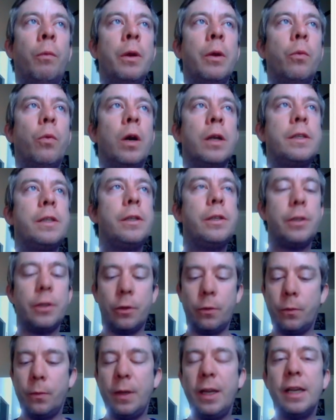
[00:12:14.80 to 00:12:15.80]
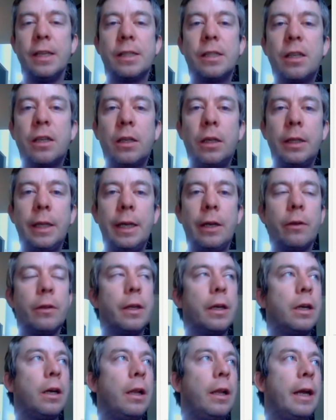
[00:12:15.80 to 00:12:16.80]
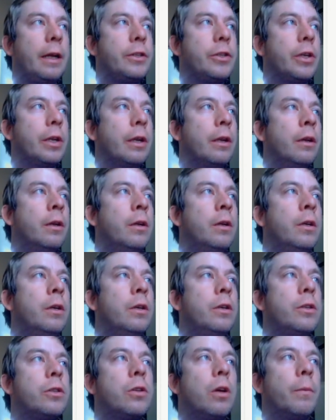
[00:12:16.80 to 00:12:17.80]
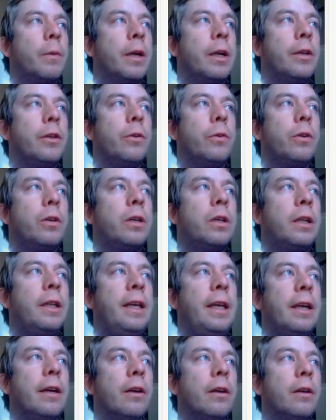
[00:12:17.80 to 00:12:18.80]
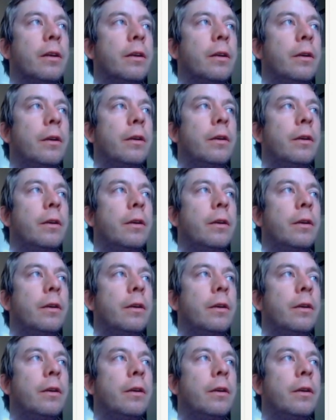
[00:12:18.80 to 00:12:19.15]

we want to do is clear the collection. So I'm going to do clear